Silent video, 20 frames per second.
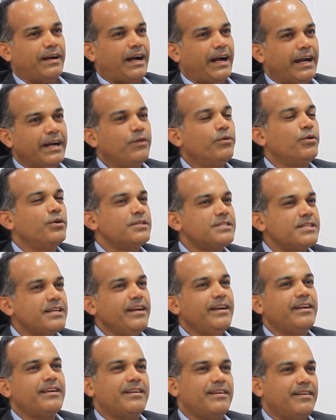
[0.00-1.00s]
I don't
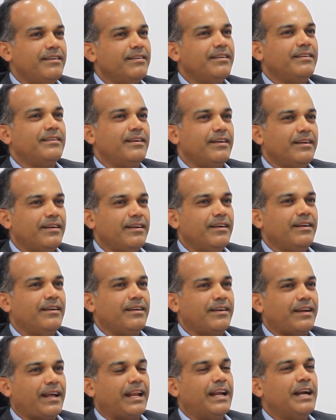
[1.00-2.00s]
see
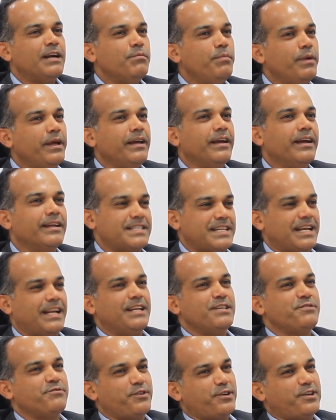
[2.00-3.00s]
talent being a
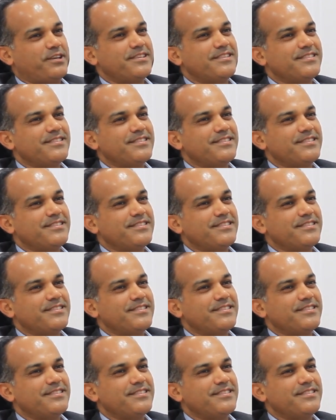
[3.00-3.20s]
challenge for us.